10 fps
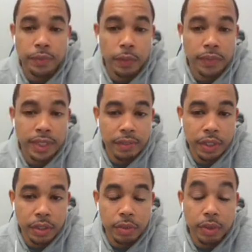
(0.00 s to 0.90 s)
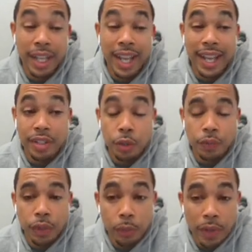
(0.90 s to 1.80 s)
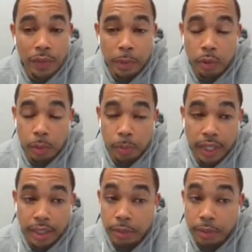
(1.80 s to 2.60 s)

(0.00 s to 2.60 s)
4 for 7 shooting, and 2 for 3 from the 3-point line.